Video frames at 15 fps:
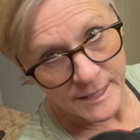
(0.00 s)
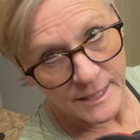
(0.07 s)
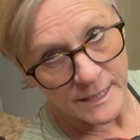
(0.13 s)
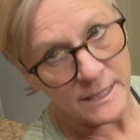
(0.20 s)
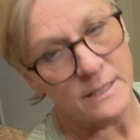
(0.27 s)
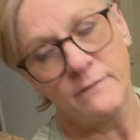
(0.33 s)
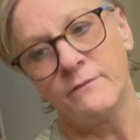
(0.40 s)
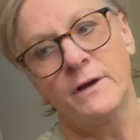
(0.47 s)

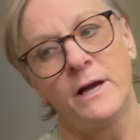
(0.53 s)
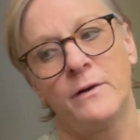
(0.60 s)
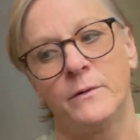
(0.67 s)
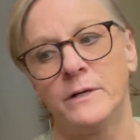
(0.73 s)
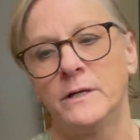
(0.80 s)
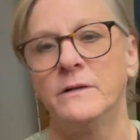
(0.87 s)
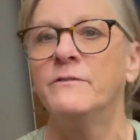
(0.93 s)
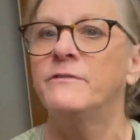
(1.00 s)
any of
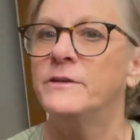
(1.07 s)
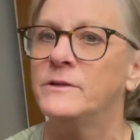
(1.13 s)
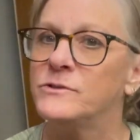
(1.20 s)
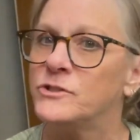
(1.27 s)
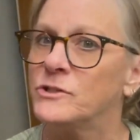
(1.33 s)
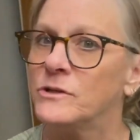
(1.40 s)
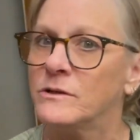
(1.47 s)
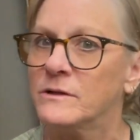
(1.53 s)
our
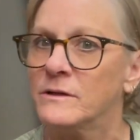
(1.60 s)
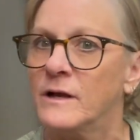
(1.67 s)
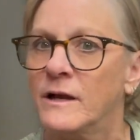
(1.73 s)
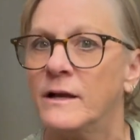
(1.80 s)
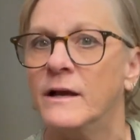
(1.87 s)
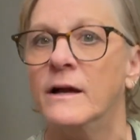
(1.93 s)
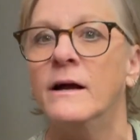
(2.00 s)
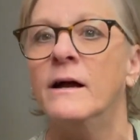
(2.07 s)
future
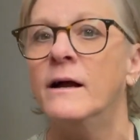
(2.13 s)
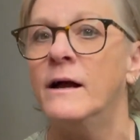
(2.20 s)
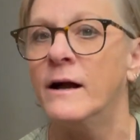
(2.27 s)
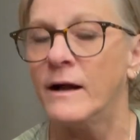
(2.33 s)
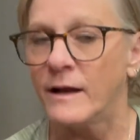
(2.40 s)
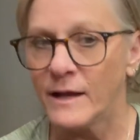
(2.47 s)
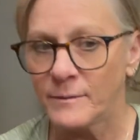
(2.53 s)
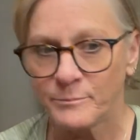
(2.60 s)

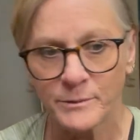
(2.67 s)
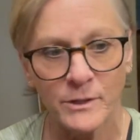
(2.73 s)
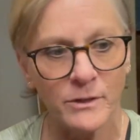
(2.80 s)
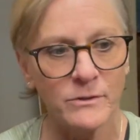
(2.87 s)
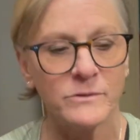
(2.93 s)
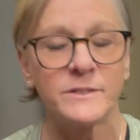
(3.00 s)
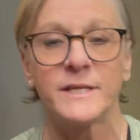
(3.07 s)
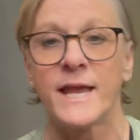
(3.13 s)

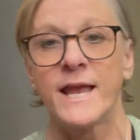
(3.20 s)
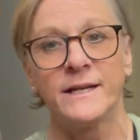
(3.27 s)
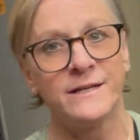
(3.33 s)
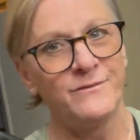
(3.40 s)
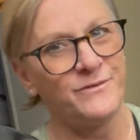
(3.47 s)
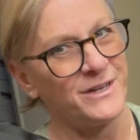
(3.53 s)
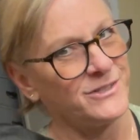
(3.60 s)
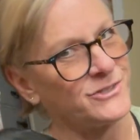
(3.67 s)
uploads and
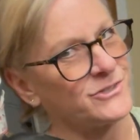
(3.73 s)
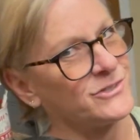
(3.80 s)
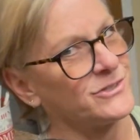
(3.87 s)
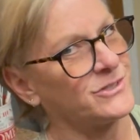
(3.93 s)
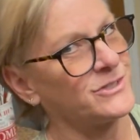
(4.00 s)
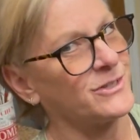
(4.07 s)
adventures.